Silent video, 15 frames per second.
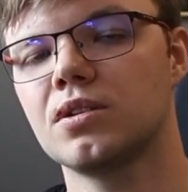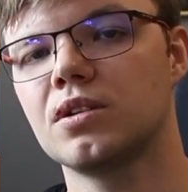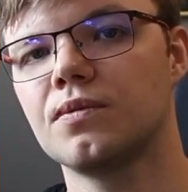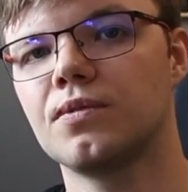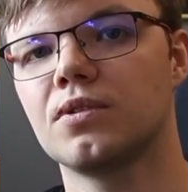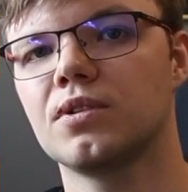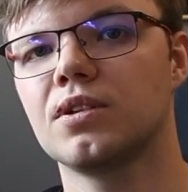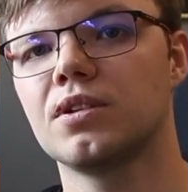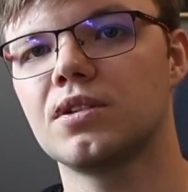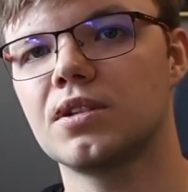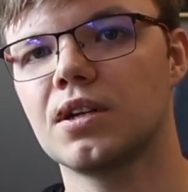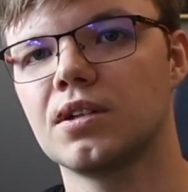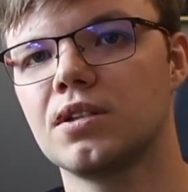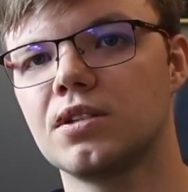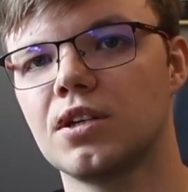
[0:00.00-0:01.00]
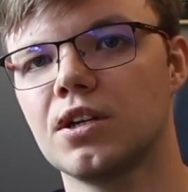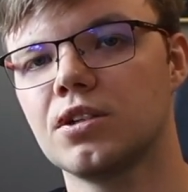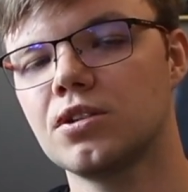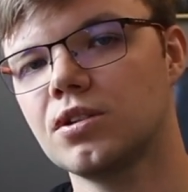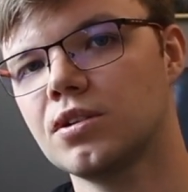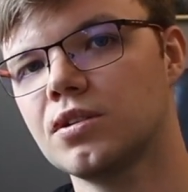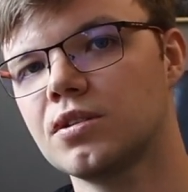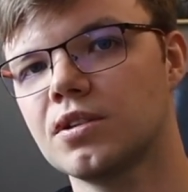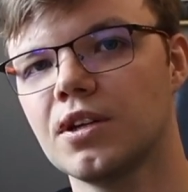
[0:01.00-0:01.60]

default initializations.